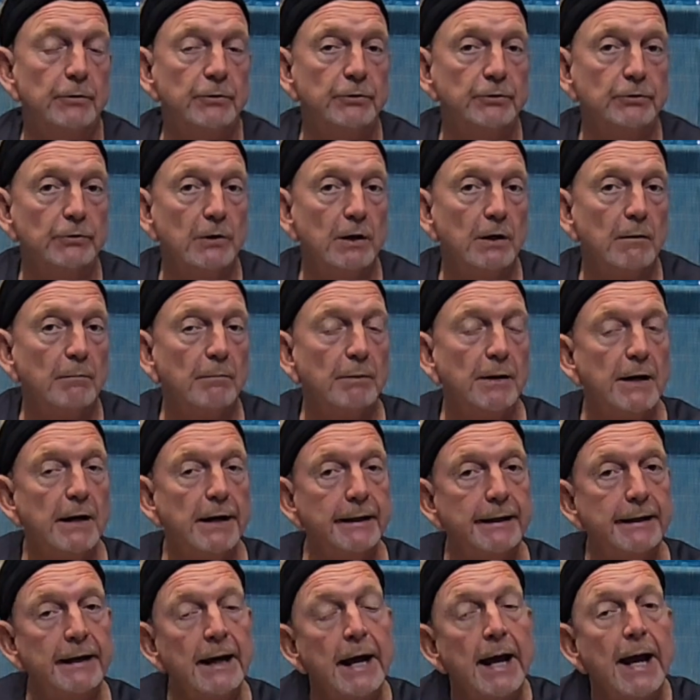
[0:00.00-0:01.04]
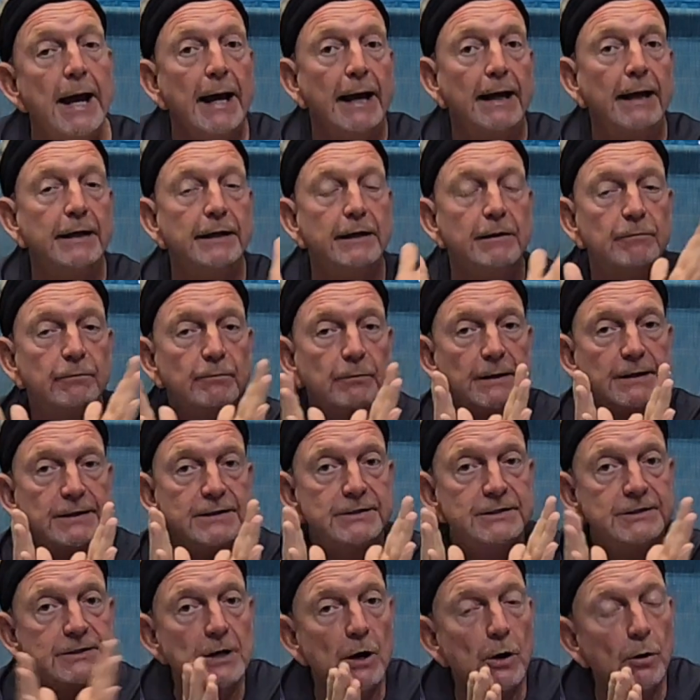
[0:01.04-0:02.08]
through our body. And if we
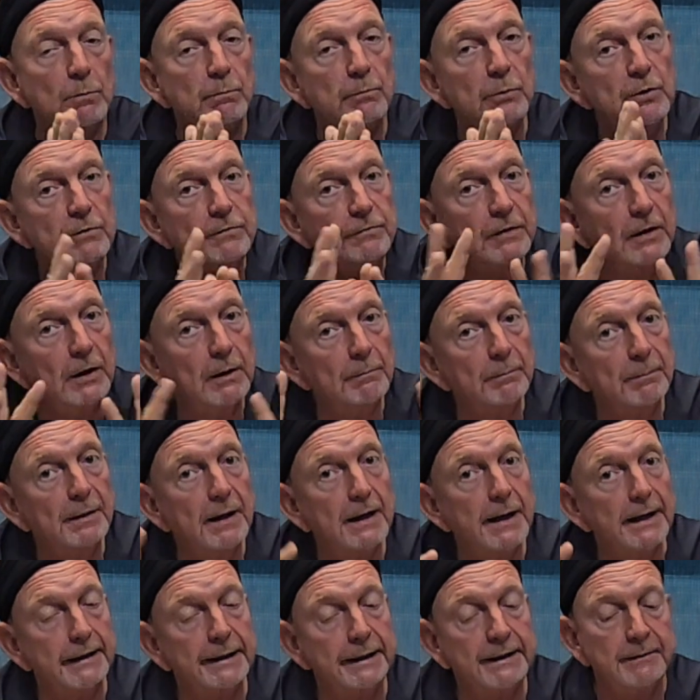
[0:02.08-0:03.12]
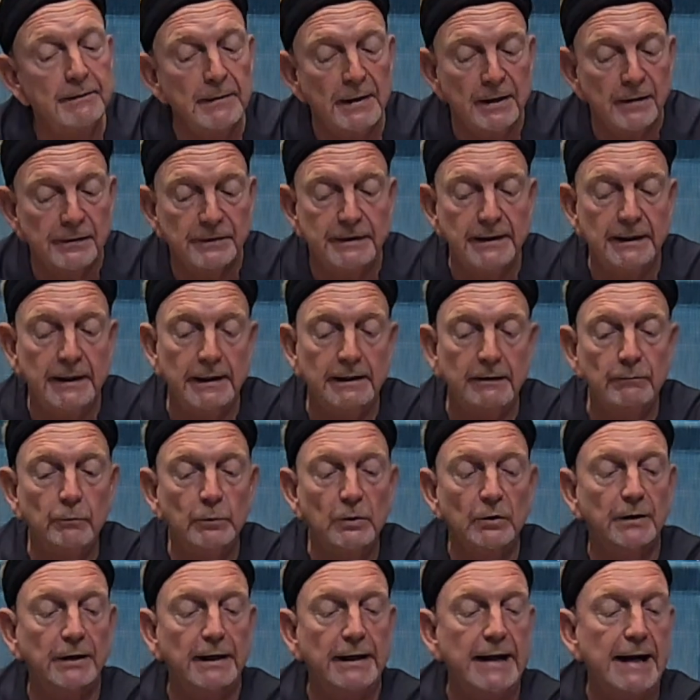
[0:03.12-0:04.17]
don't move our body, then
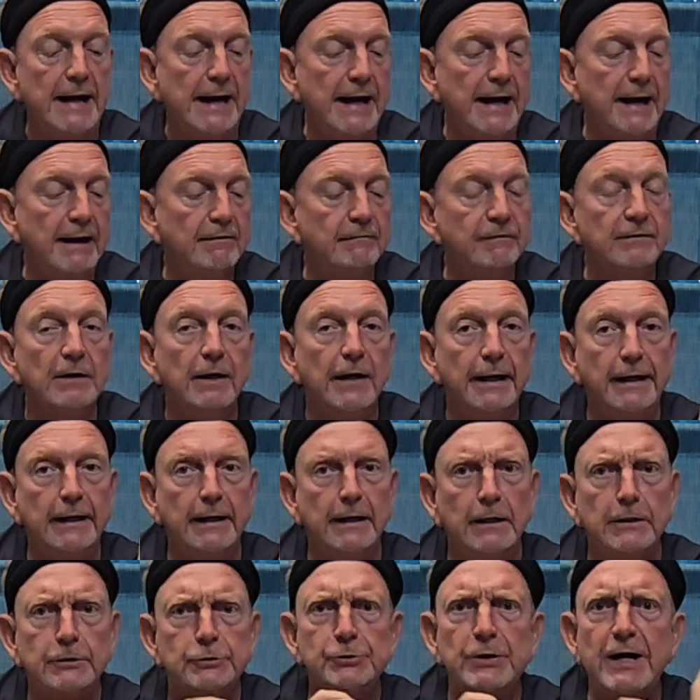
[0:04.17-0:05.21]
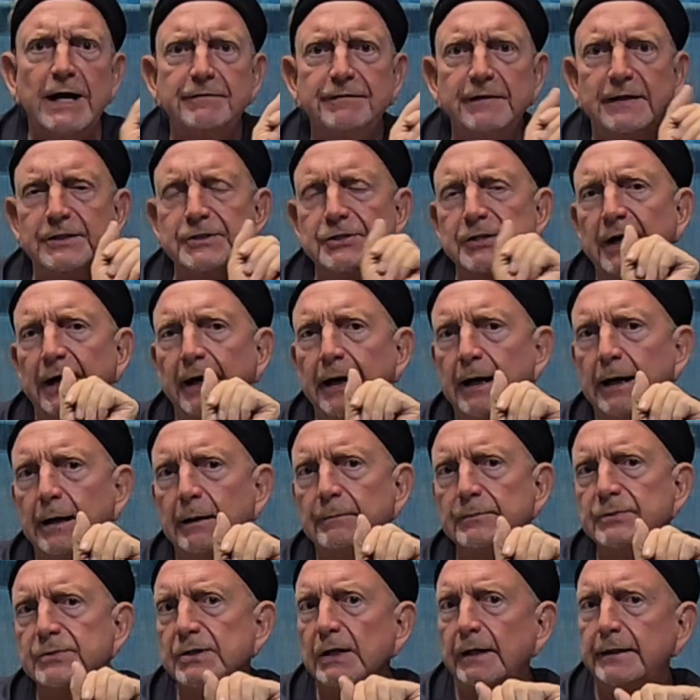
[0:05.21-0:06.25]
we're gonna have like traffic
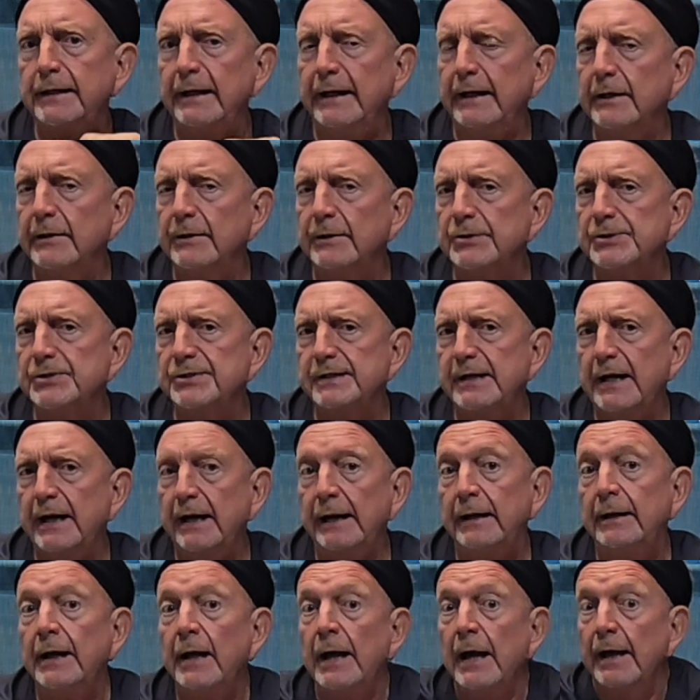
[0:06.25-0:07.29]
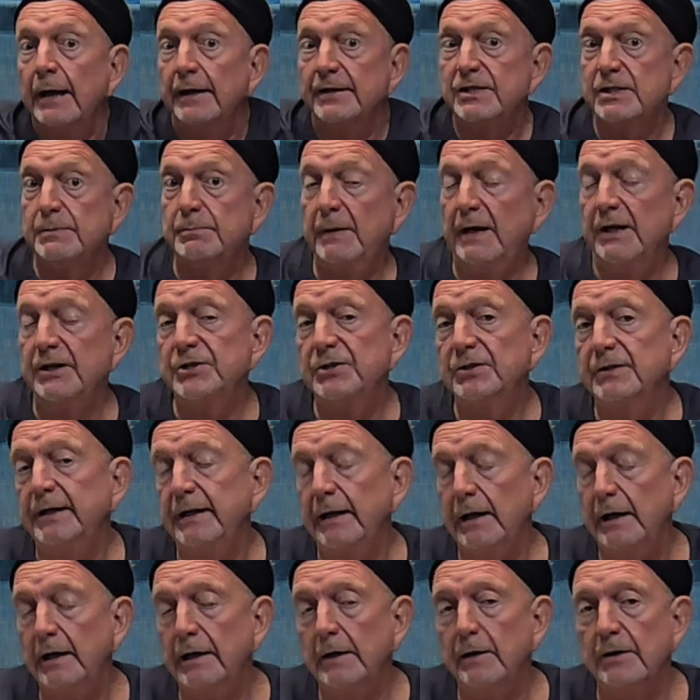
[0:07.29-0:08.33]
jams on the interstate, especially
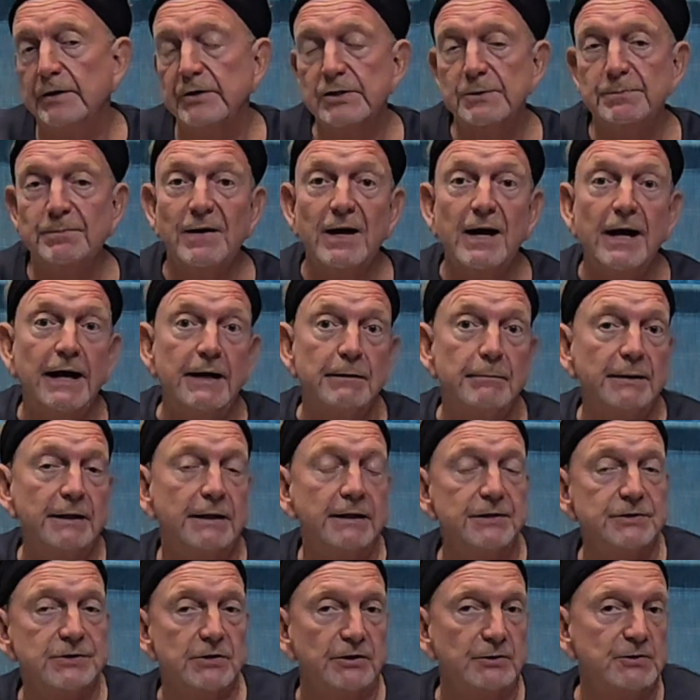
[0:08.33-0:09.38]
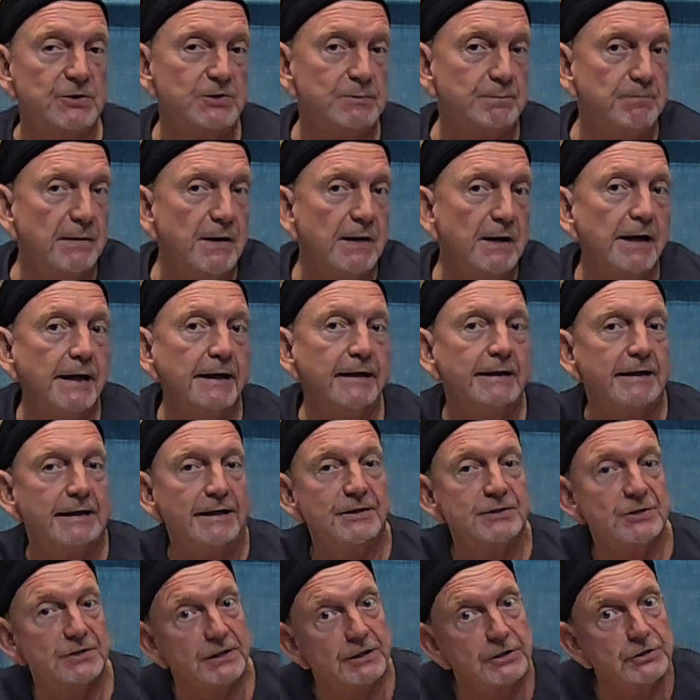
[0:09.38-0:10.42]
in our spine, because our spine
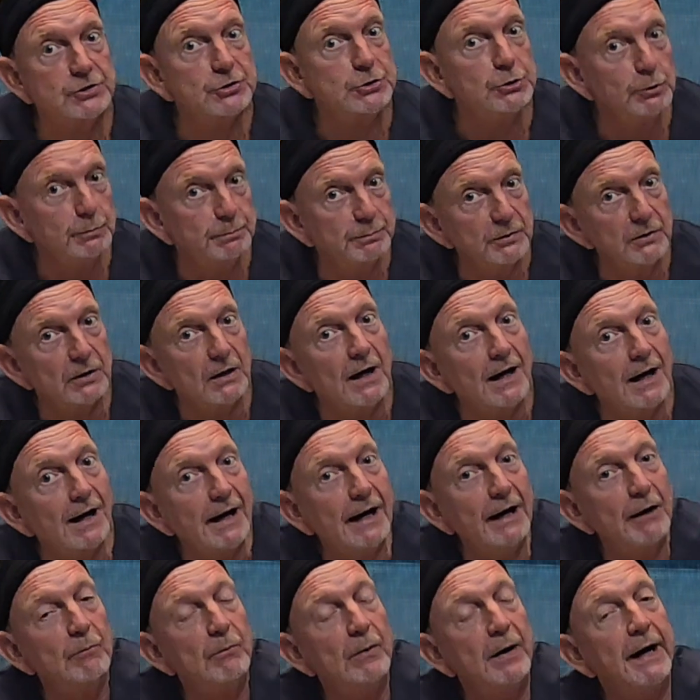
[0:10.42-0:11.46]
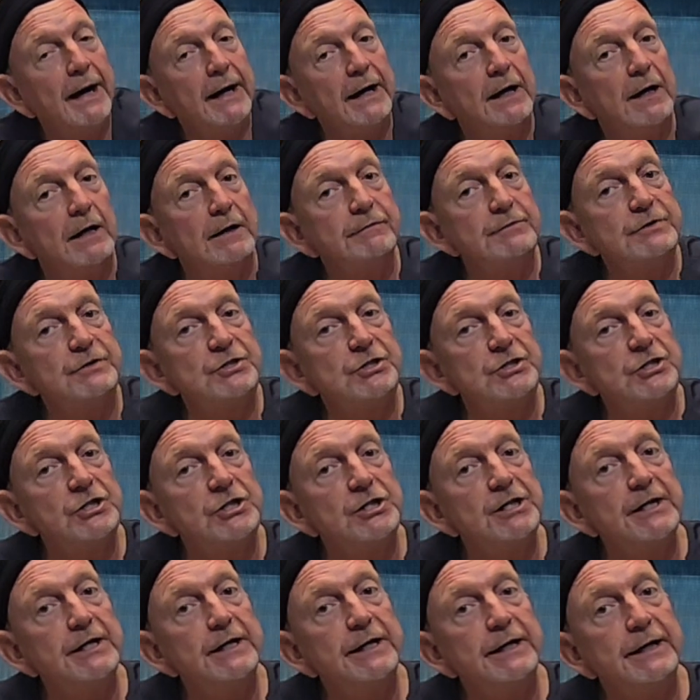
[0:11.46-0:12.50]
is the super highway of
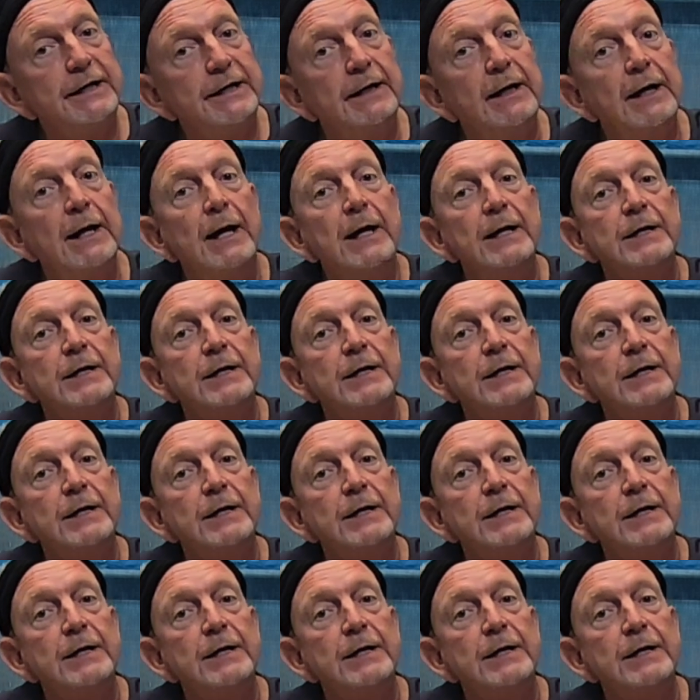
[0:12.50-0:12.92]
qi.